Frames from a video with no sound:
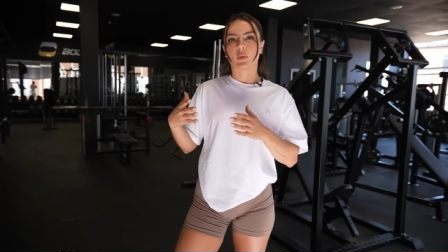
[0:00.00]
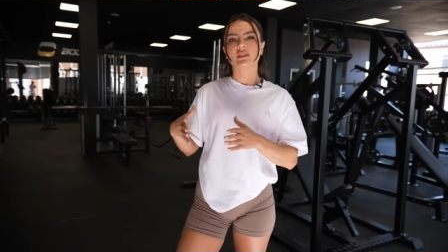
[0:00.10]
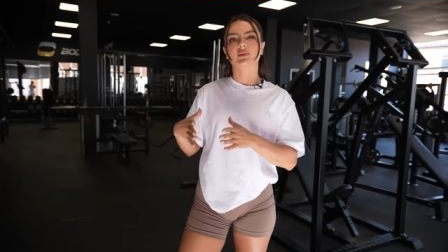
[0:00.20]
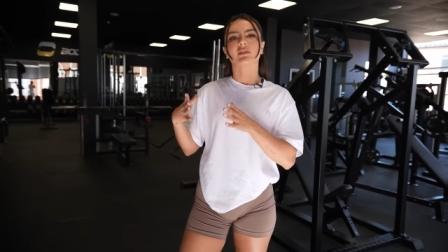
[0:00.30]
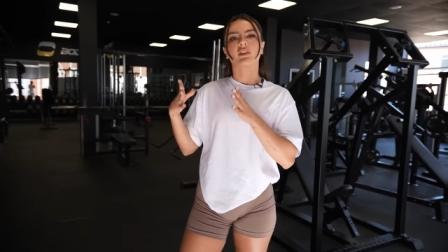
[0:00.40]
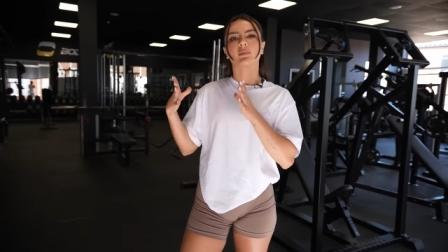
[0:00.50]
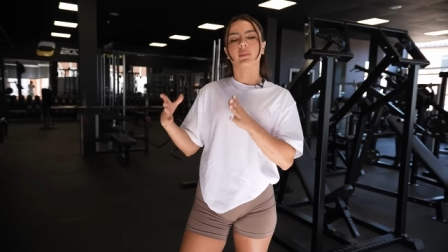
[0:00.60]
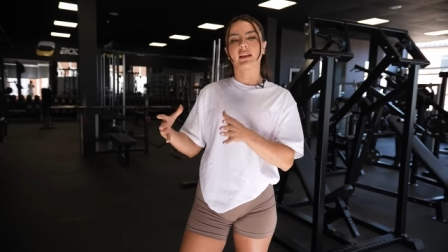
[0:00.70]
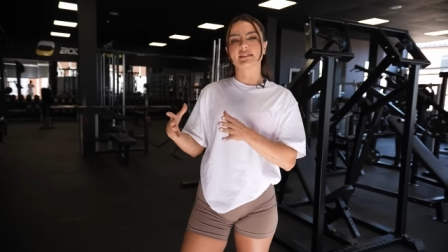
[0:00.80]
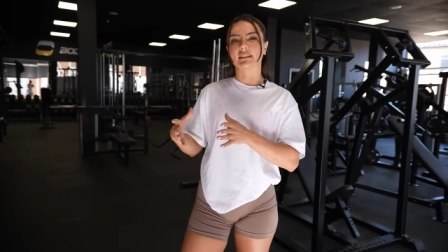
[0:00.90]
Once we've
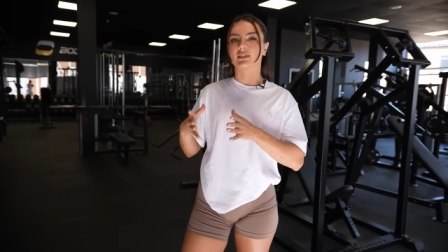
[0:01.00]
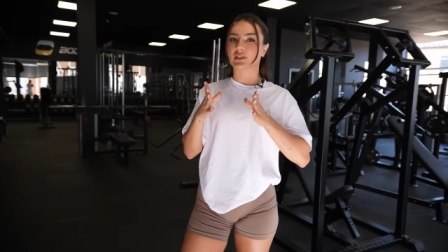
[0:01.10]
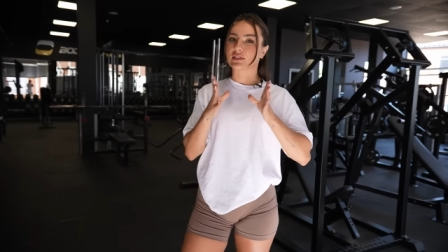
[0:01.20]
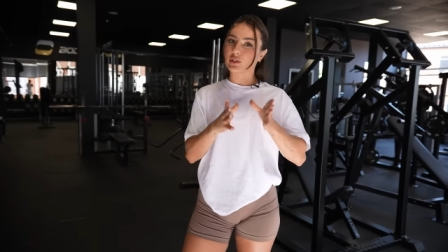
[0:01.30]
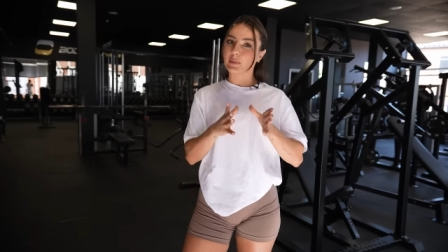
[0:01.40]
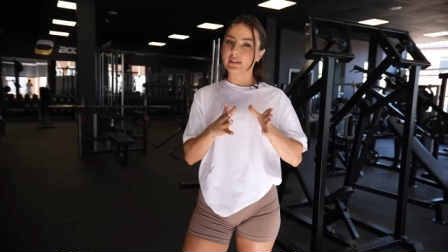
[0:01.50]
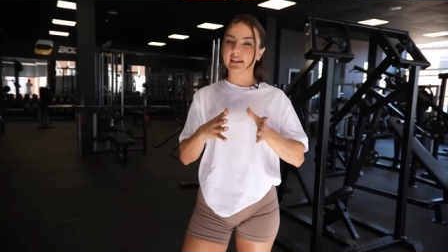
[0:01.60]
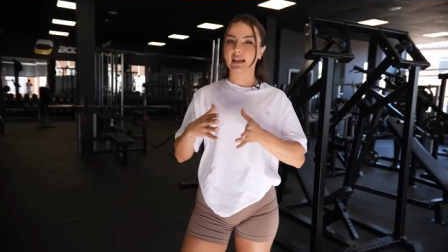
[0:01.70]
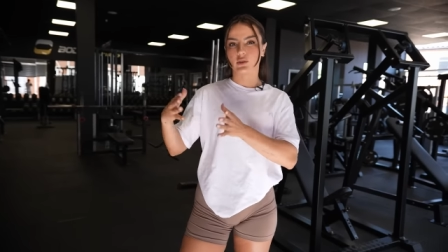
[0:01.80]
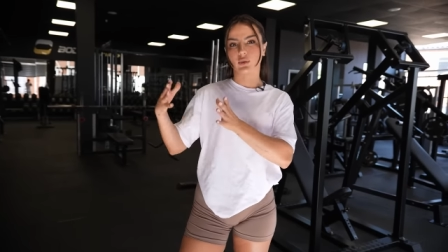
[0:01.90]
completed those
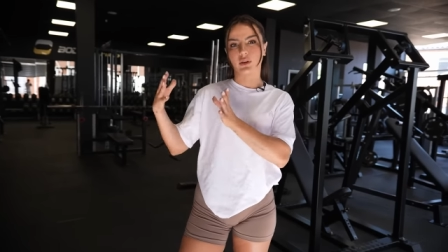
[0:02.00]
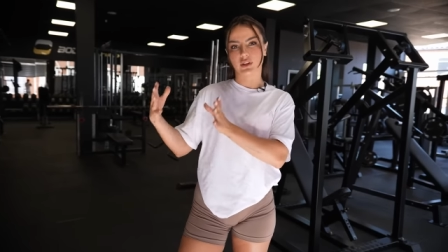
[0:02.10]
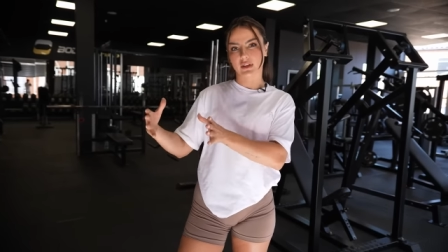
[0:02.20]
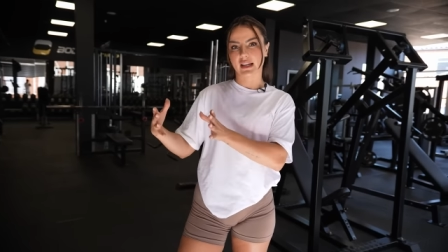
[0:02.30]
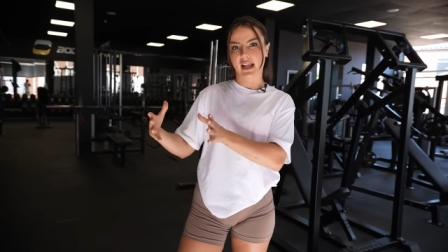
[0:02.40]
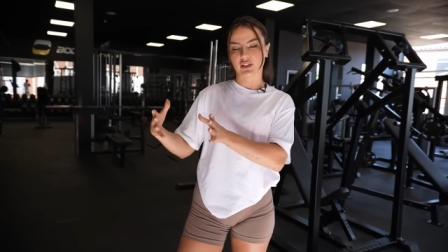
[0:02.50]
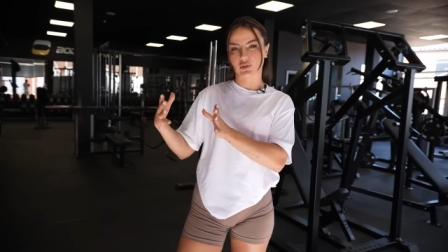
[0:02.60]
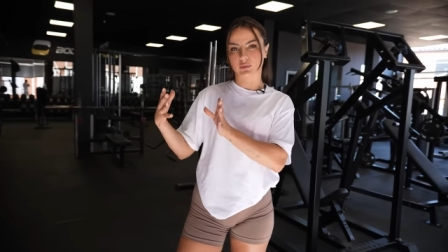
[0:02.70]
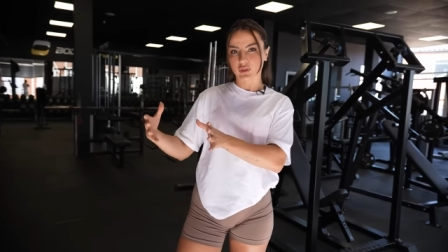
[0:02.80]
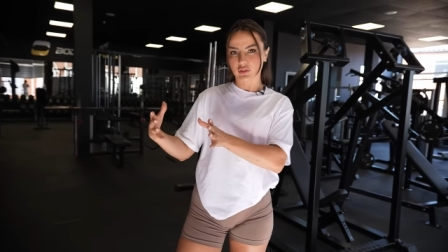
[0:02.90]
supersets or
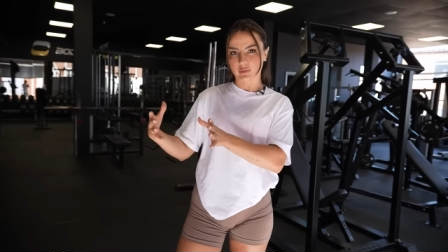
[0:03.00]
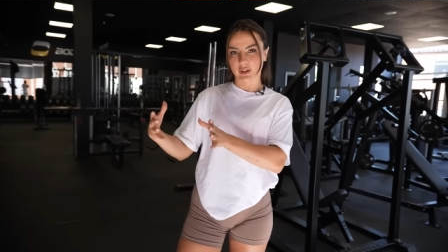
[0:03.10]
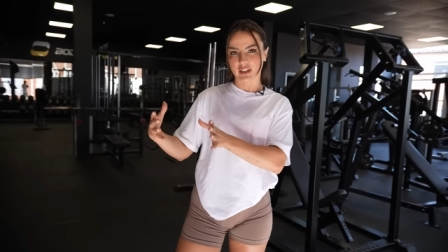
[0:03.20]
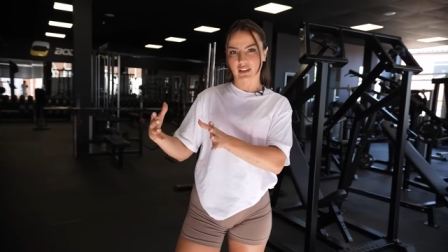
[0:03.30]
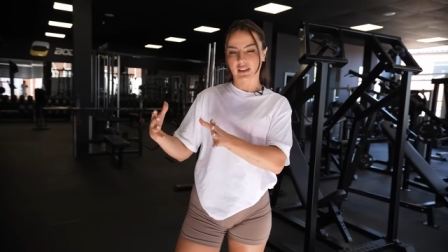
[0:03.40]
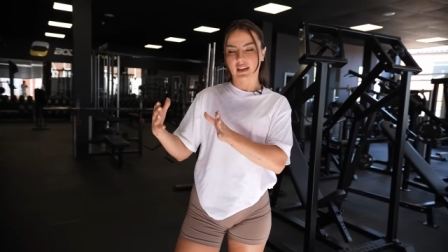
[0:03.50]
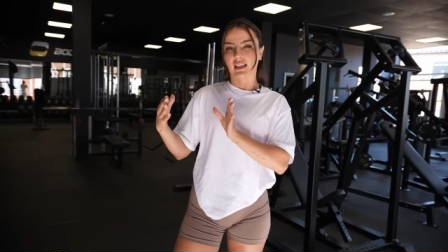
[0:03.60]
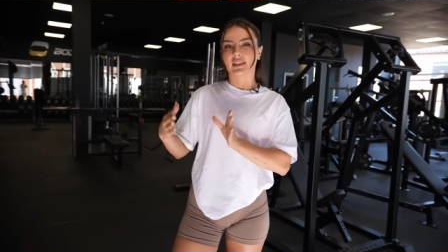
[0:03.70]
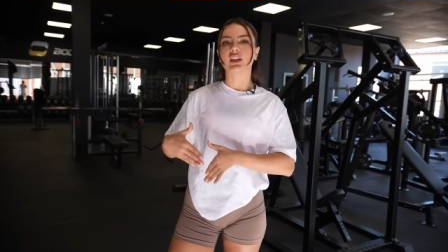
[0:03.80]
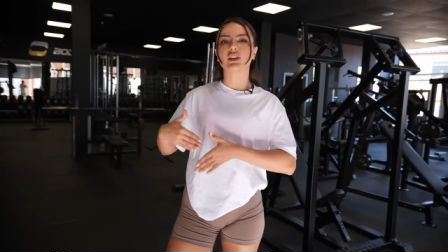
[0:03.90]
unilateral movement,
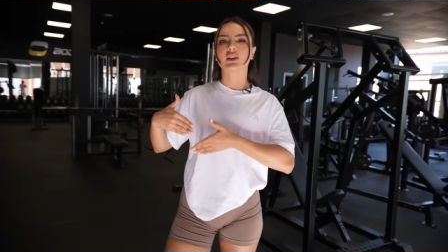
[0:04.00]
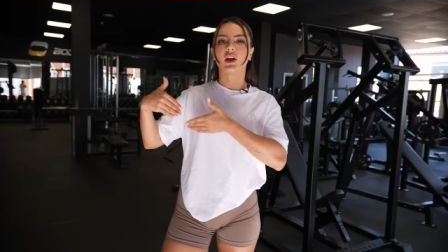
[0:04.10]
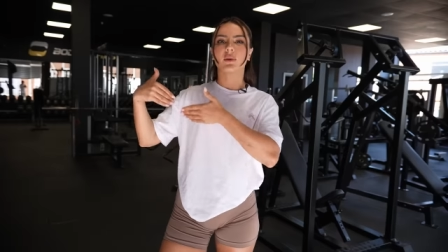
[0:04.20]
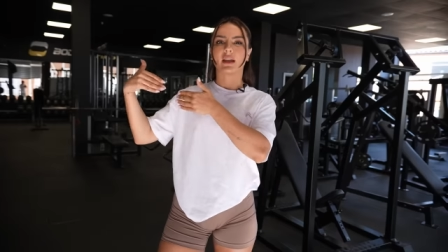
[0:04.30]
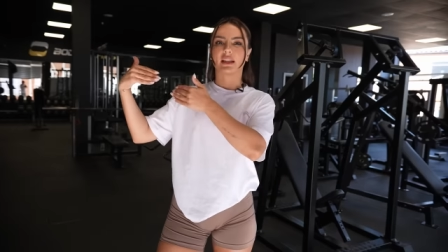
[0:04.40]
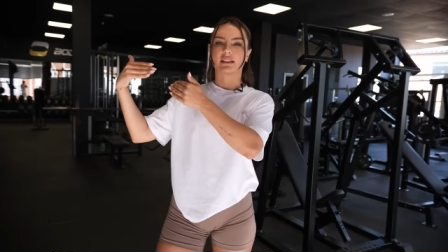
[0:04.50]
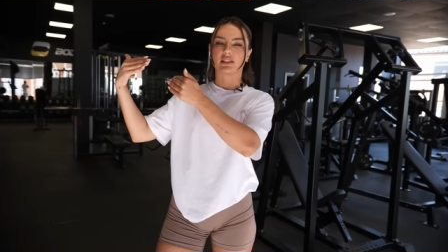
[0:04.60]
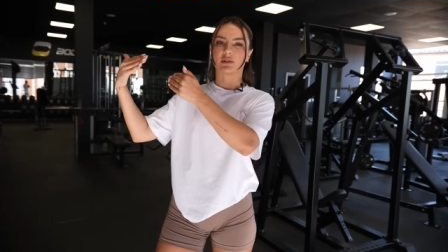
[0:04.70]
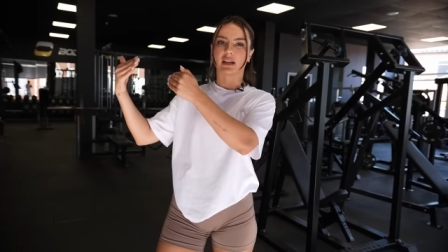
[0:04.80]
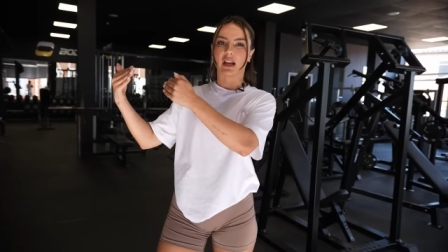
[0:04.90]
then you go
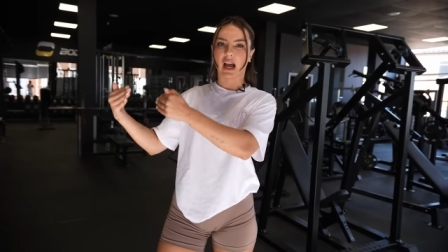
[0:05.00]
into an